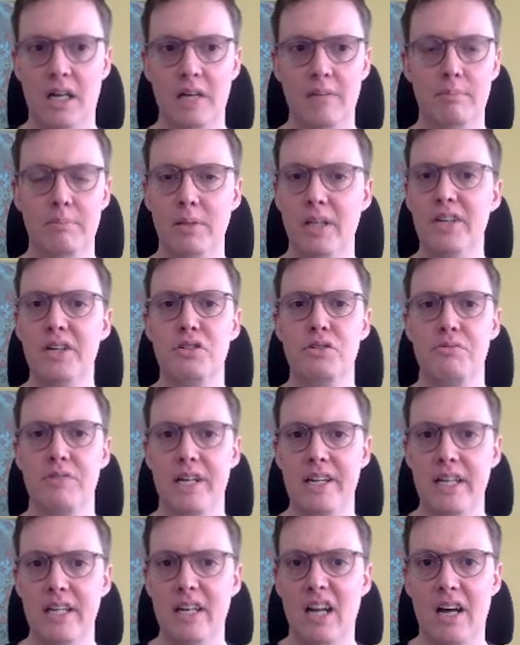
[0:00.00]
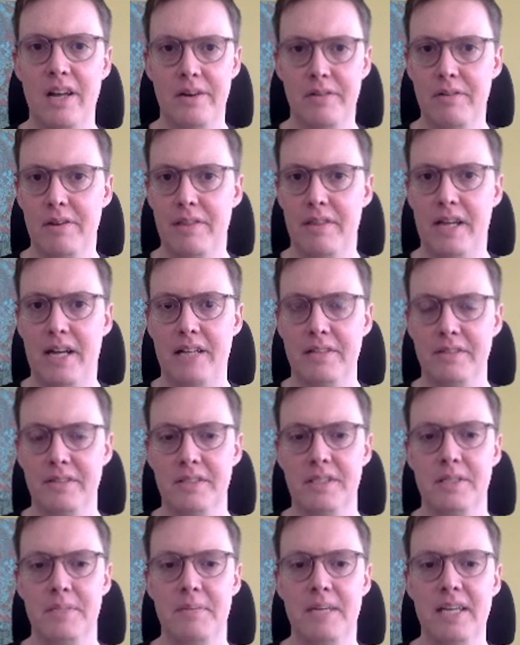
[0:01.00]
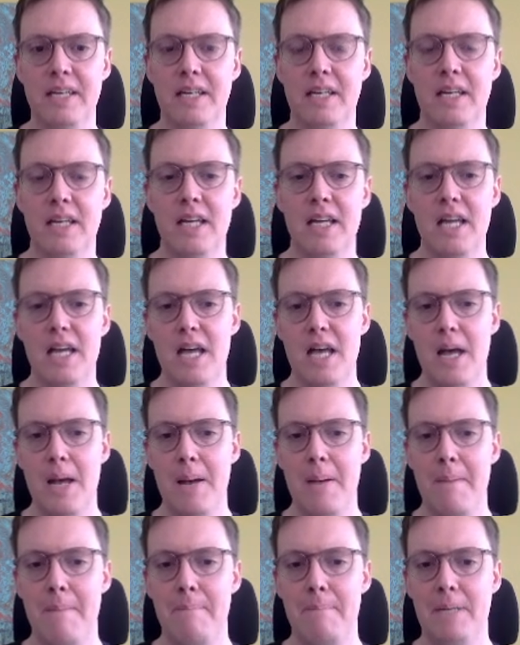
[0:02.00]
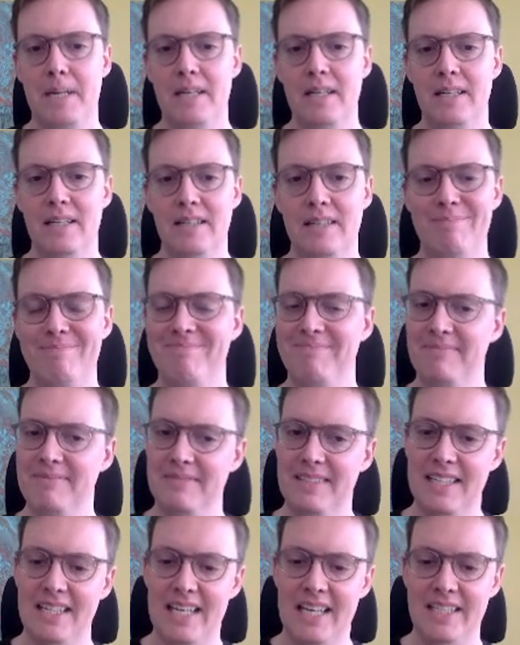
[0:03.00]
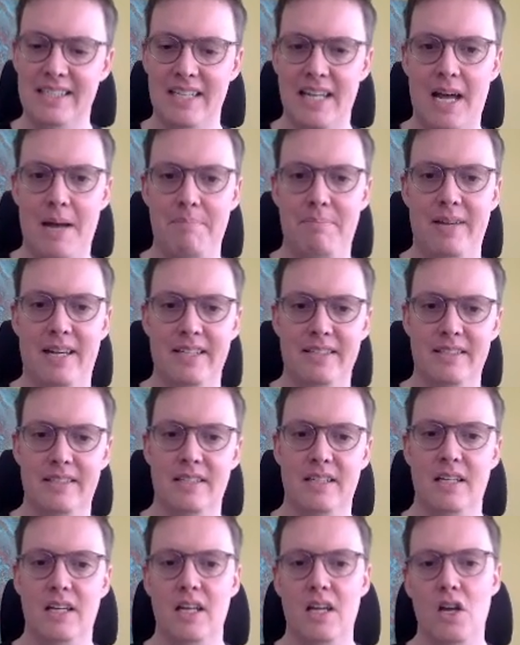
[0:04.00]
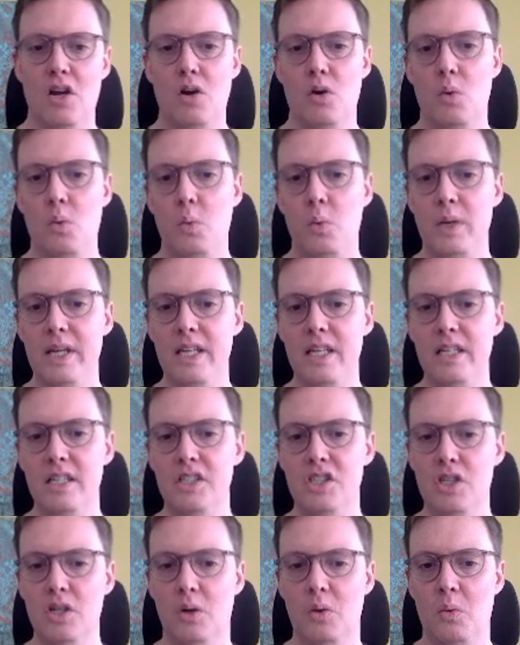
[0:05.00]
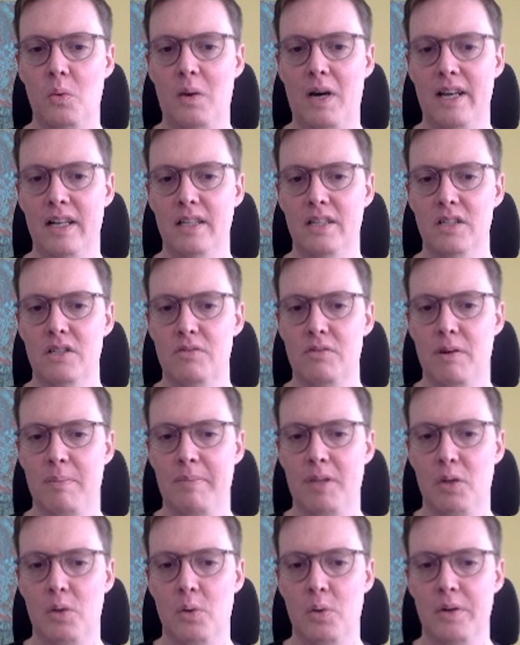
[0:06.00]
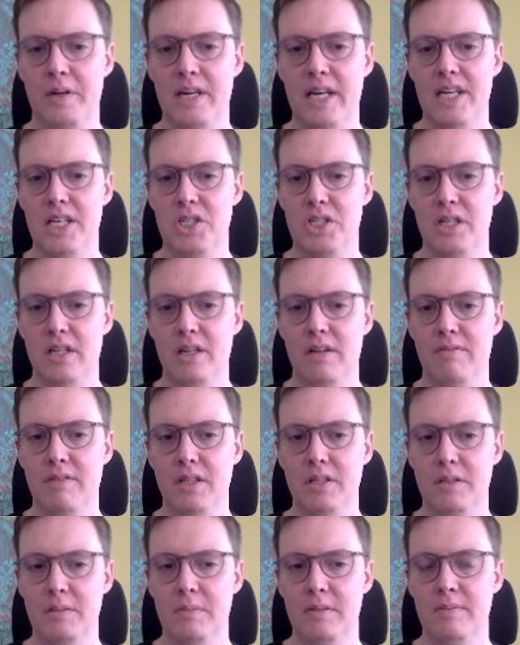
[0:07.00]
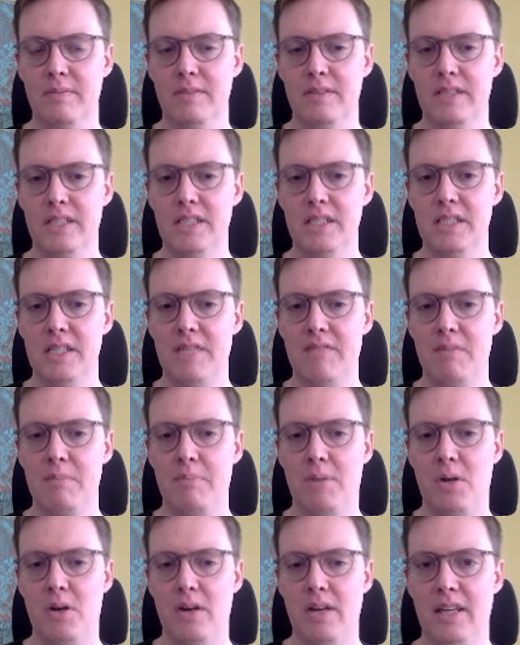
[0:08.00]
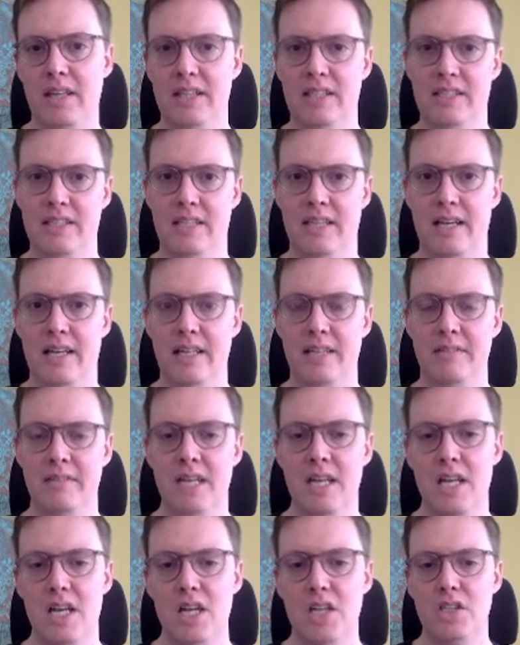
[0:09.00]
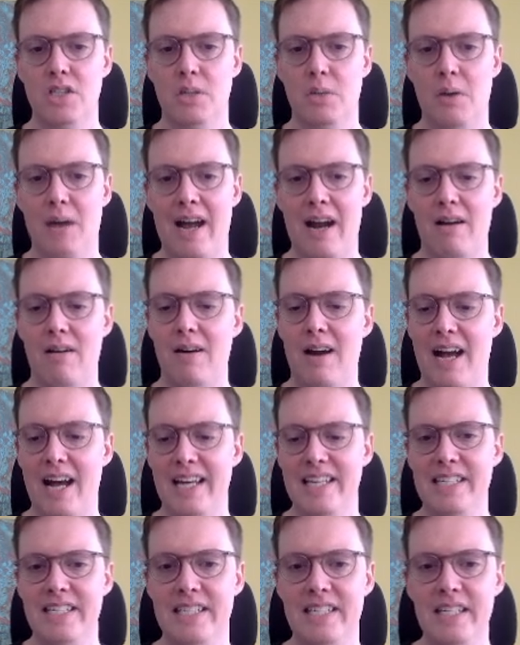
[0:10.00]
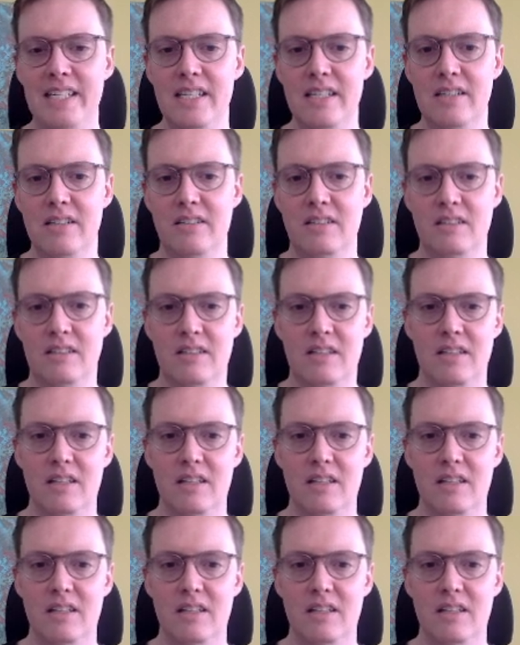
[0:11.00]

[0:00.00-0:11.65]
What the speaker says: players rated under 1,000 to make, but it's not best. We don't want to disrupt the coordination of this c7 pawn and this knight. So our ideal